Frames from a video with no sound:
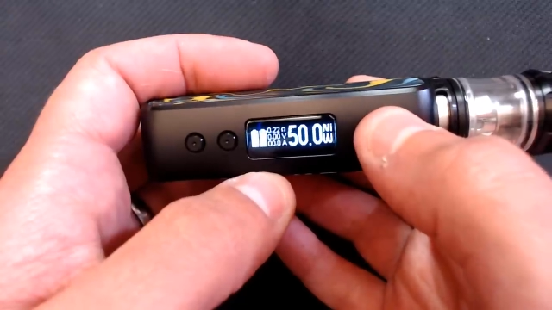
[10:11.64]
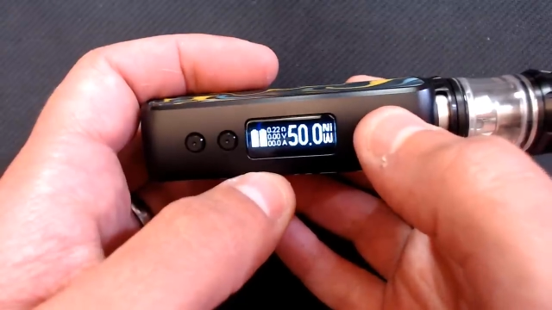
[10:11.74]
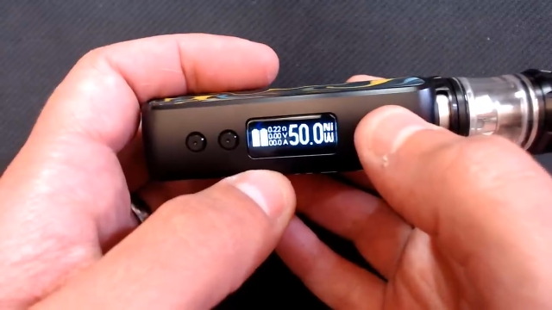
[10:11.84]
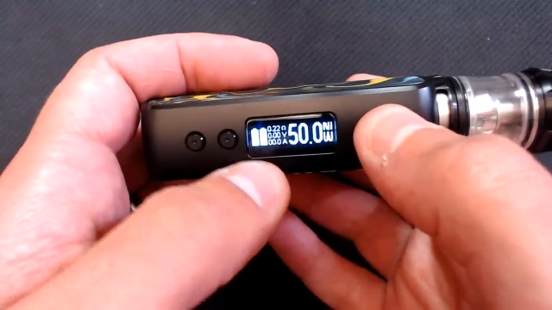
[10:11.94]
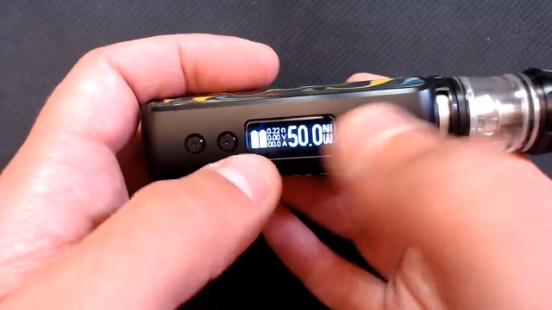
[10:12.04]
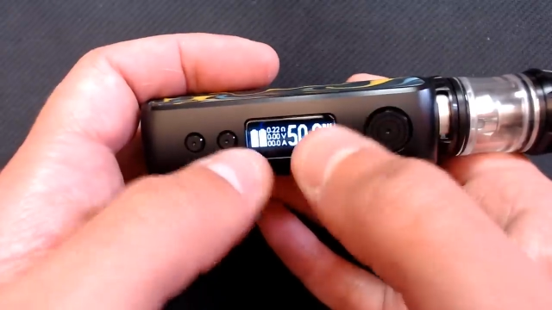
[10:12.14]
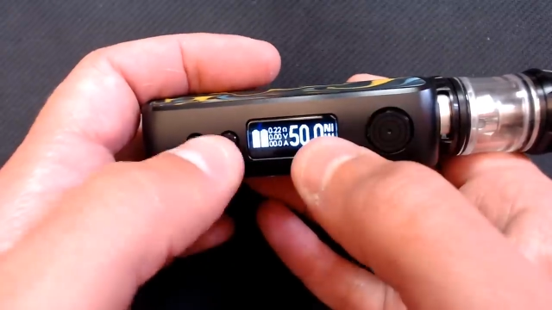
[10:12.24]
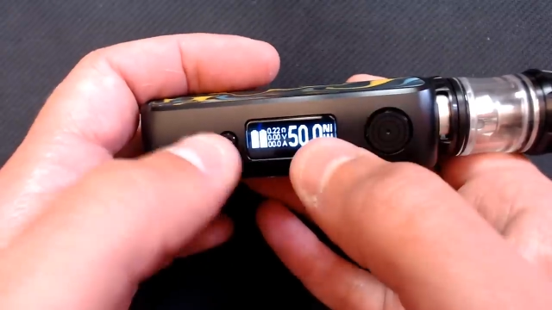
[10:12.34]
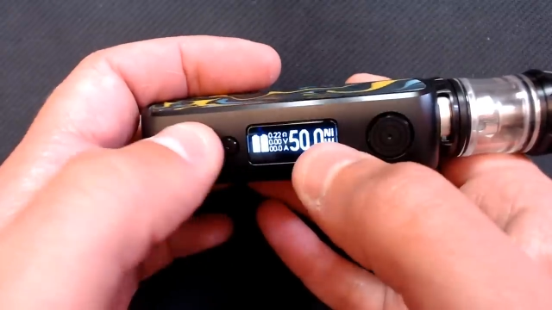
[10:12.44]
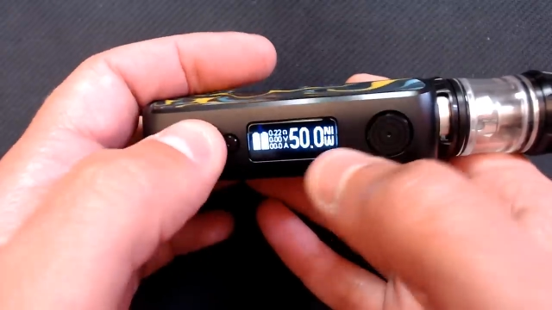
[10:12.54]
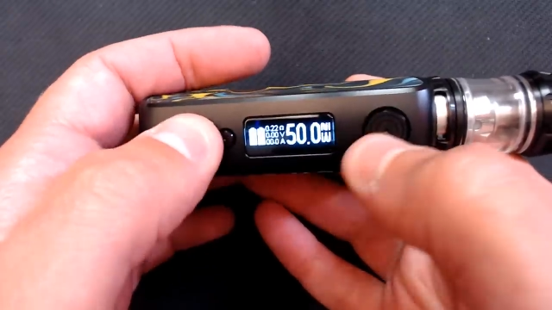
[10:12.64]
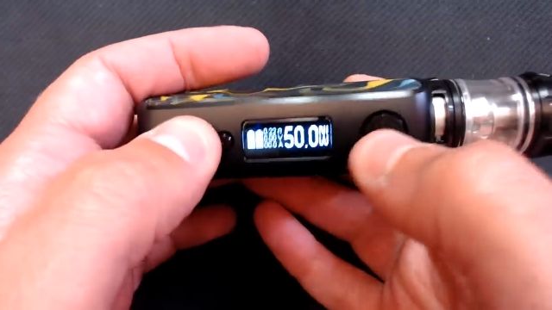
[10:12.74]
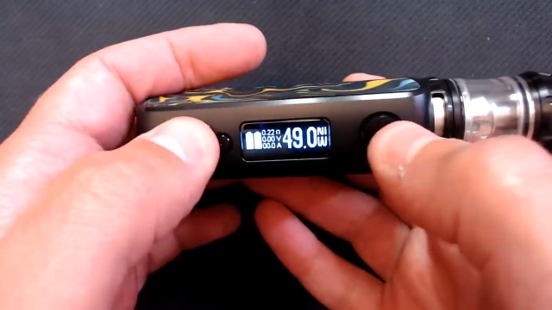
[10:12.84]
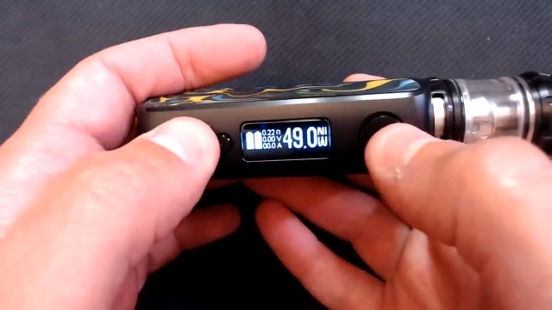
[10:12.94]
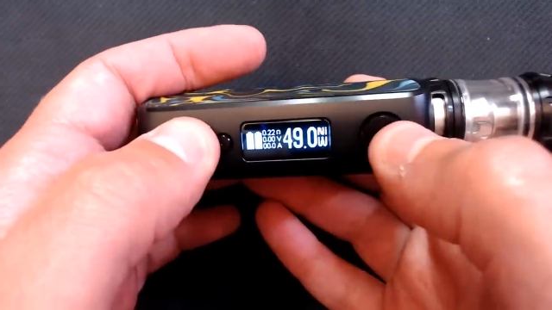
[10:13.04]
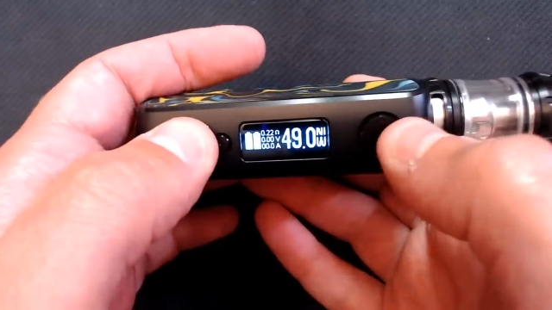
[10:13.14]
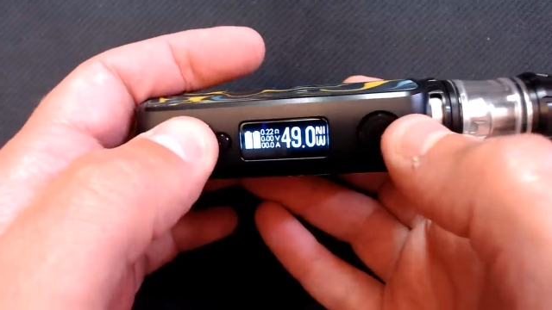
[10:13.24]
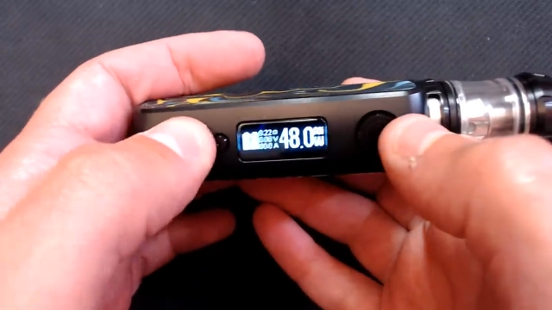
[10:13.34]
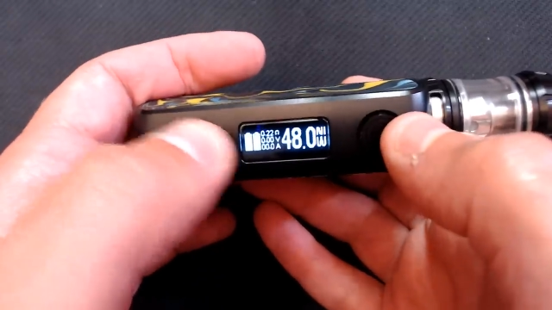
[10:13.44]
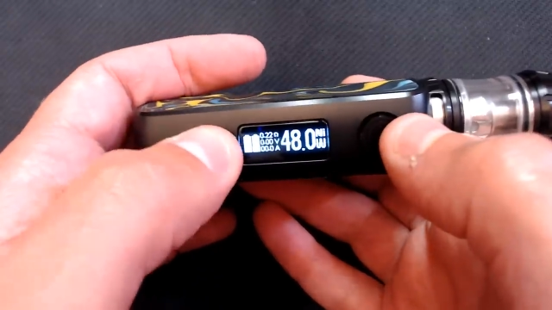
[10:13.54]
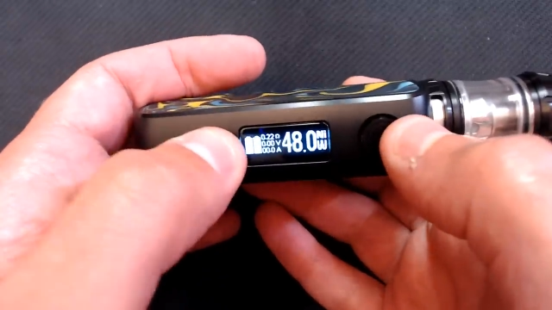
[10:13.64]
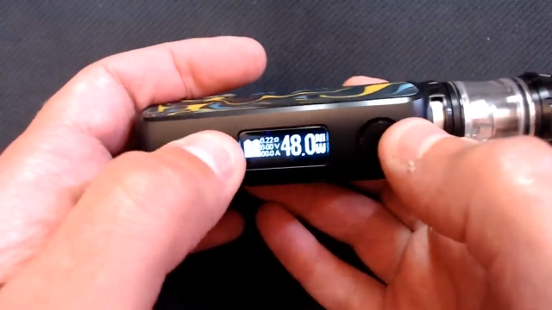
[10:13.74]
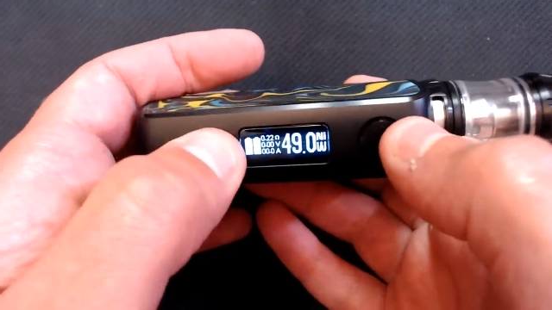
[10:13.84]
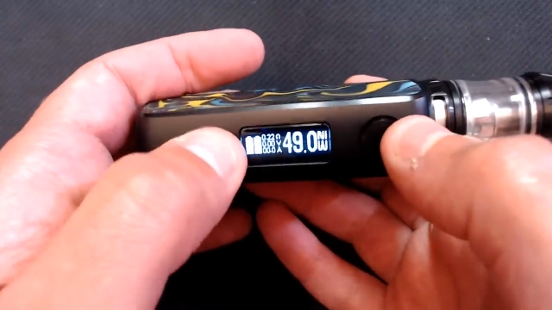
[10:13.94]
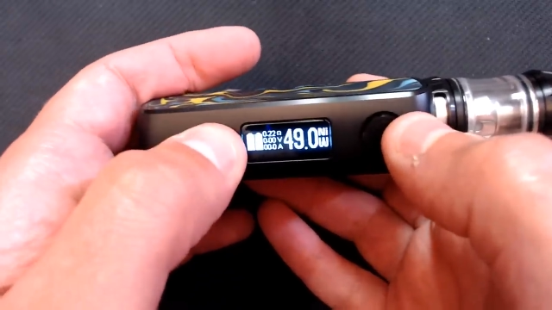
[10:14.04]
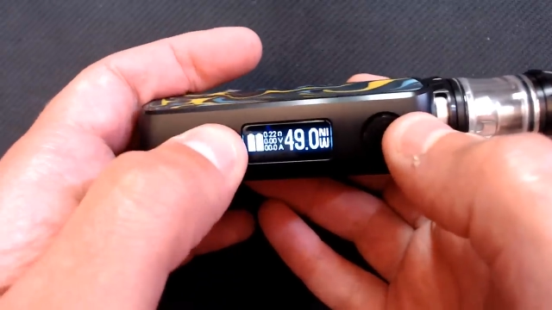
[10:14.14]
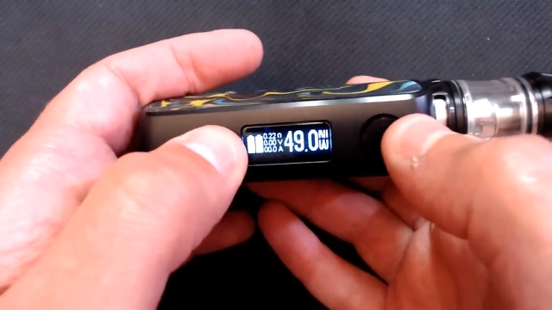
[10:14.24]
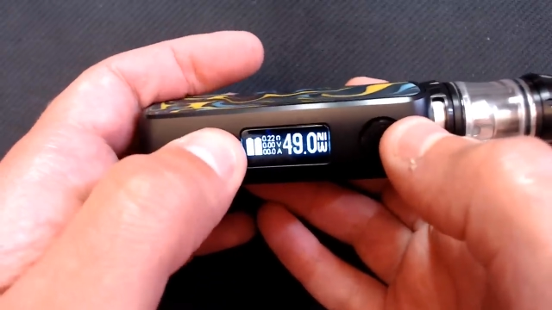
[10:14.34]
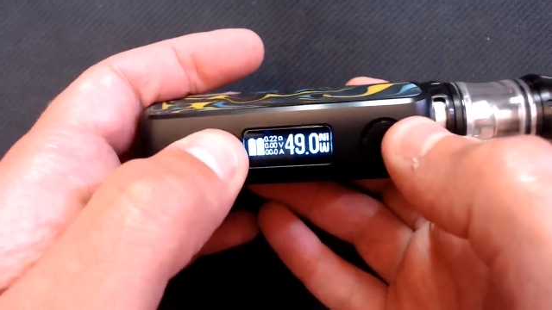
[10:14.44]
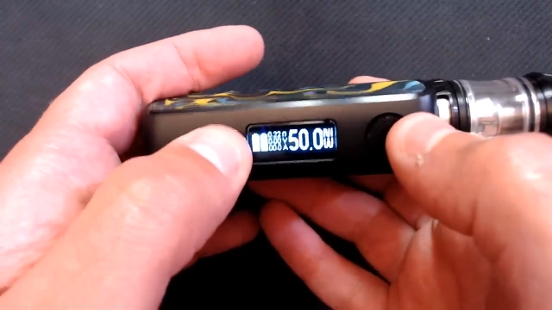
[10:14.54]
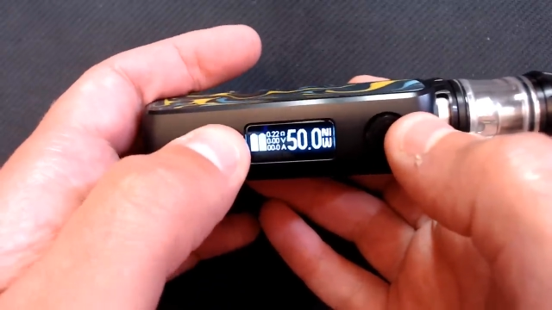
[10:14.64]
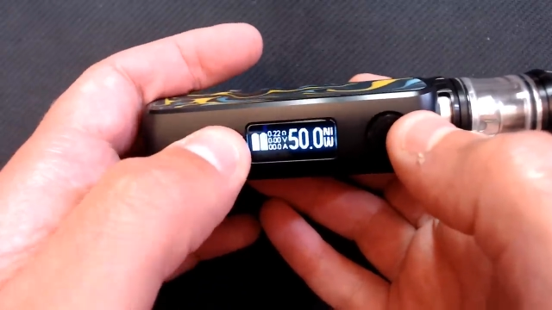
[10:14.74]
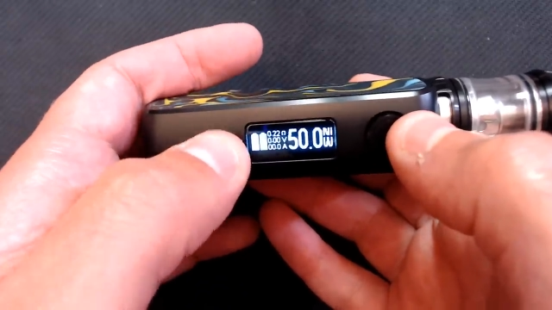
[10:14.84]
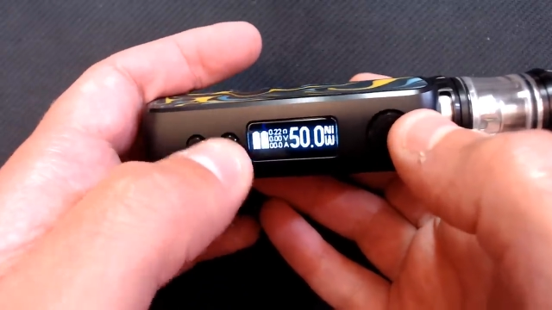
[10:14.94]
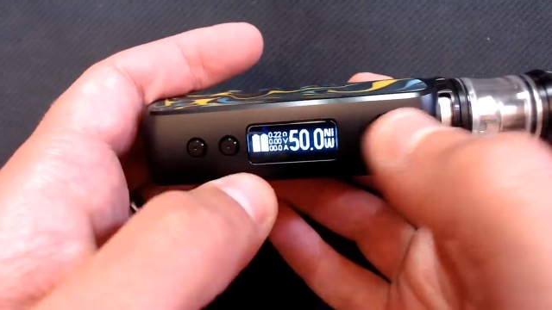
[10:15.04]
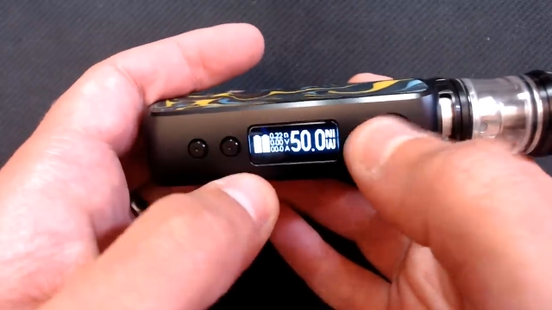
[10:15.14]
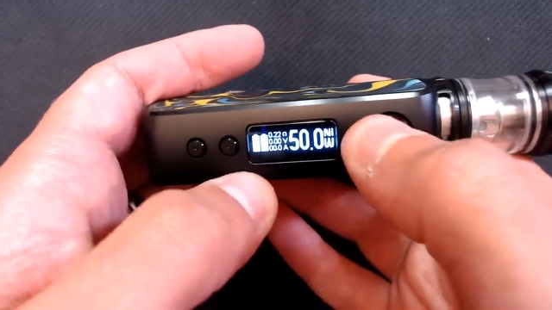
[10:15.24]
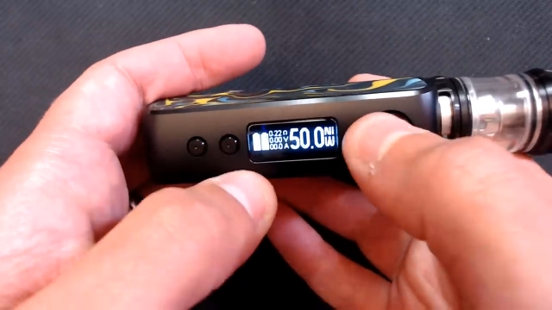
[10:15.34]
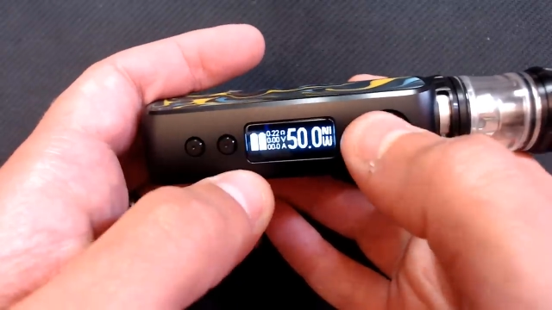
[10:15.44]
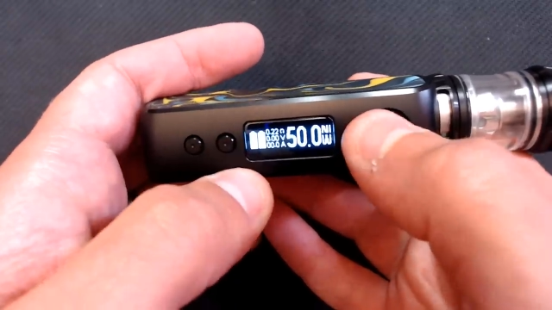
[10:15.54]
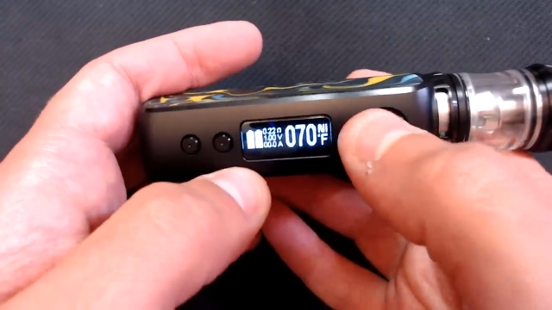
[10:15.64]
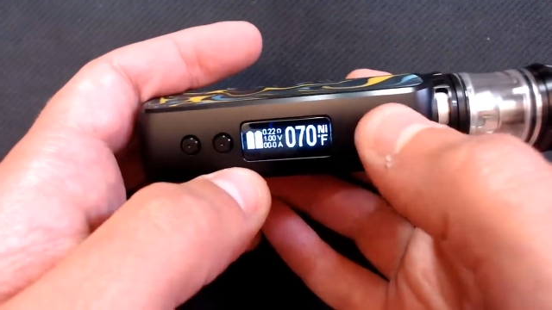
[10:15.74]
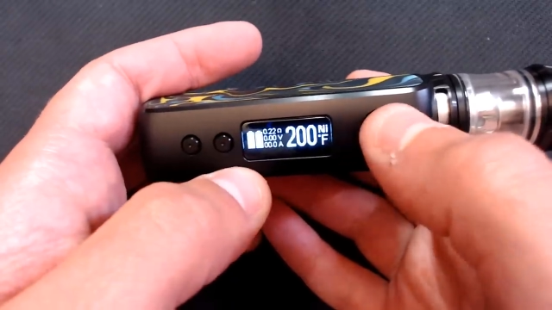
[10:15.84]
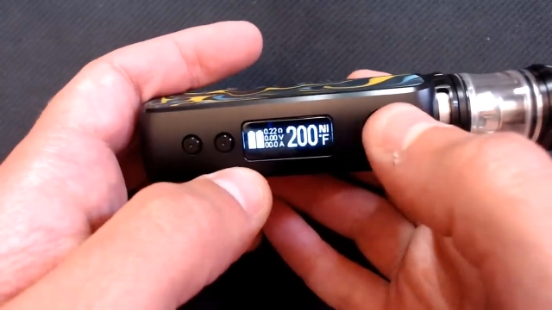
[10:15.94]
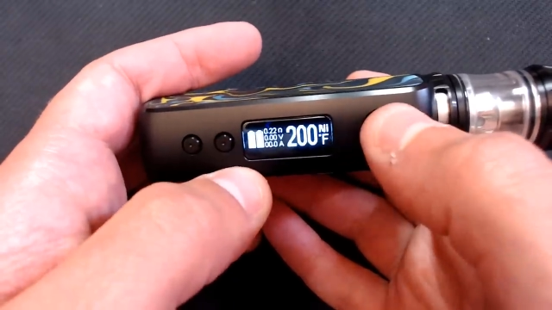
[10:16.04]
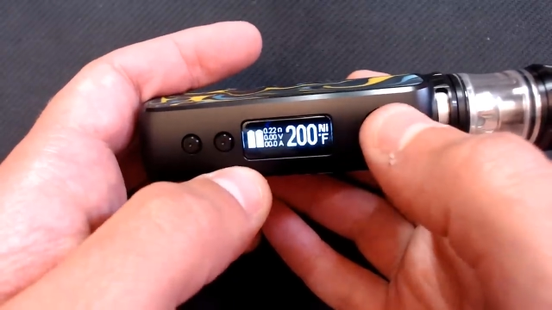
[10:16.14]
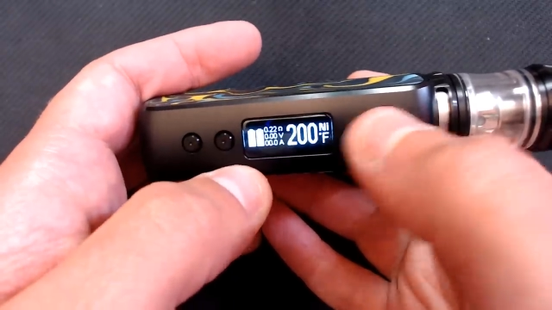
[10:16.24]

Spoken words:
Nobody's mouth can be seen.